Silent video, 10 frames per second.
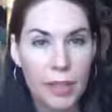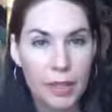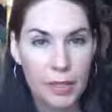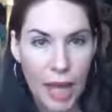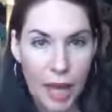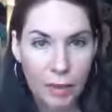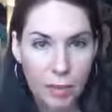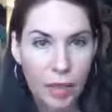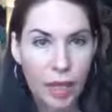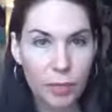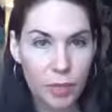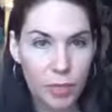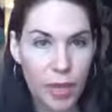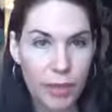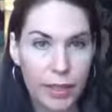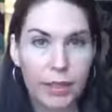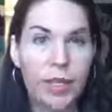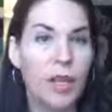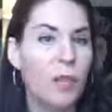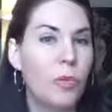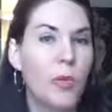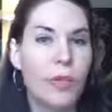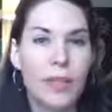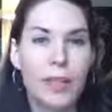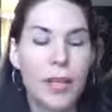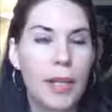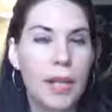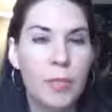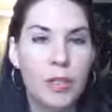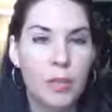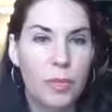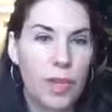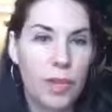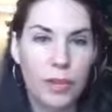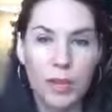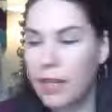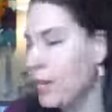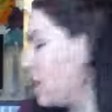because that will help you sell it more than an image from the internet,